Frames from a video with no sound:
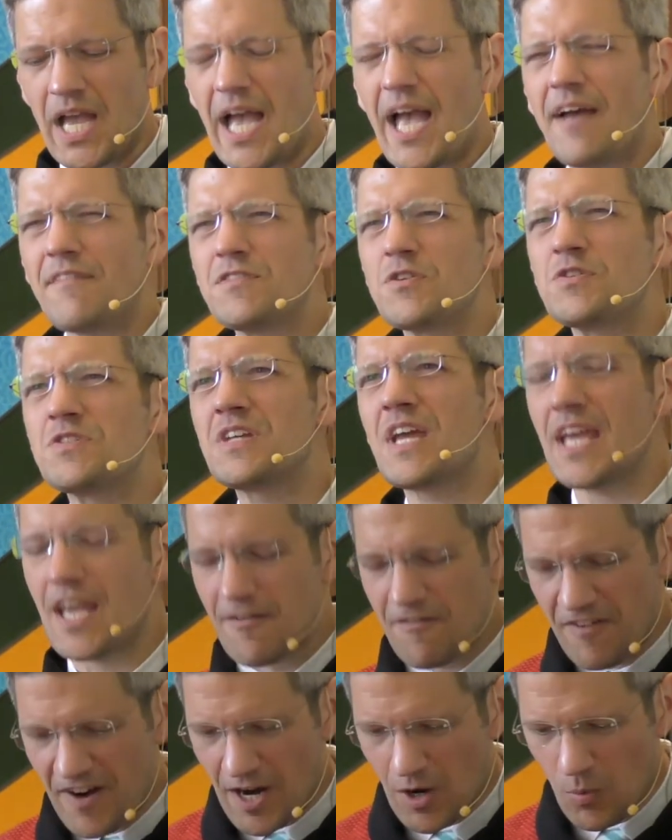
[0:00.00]
After
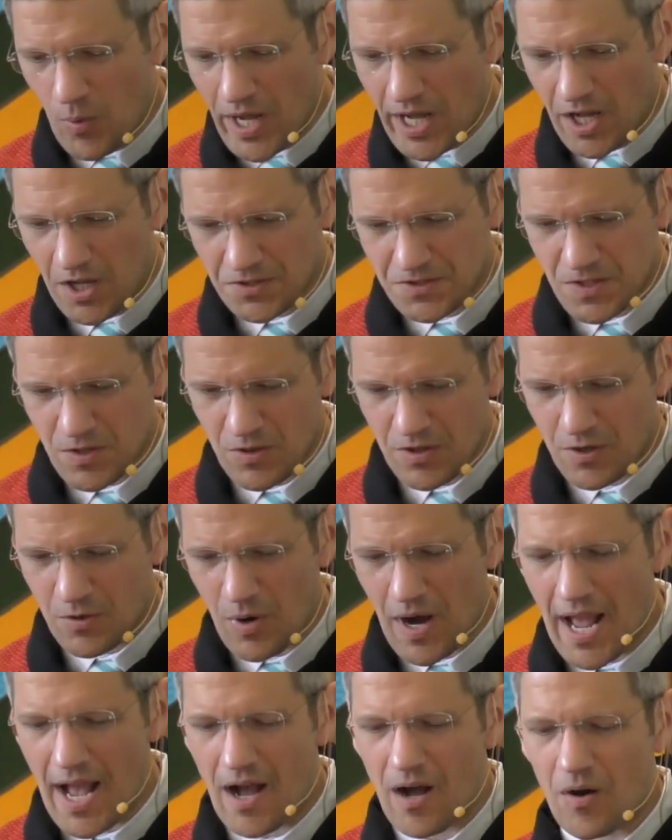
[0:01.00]
saying farewell to the
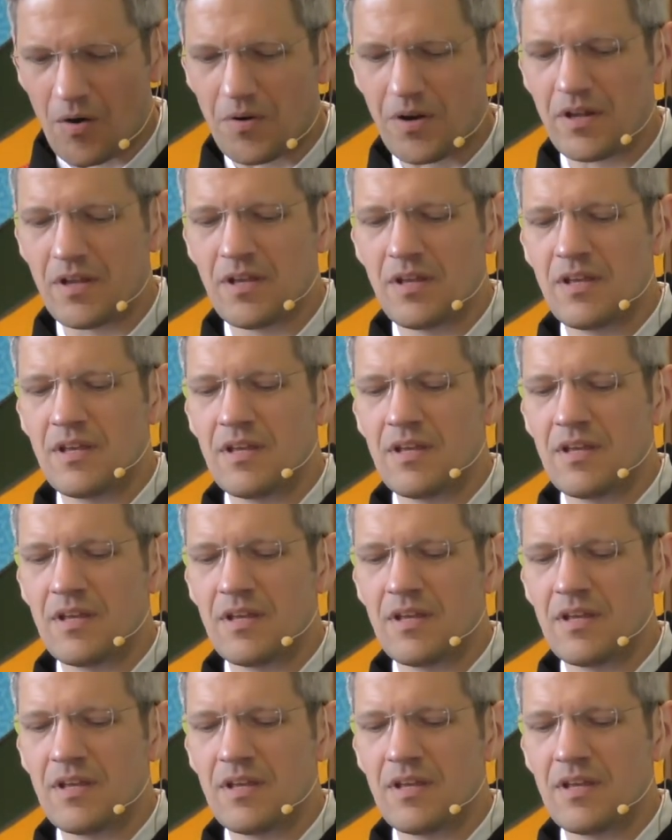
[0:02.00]
crowd,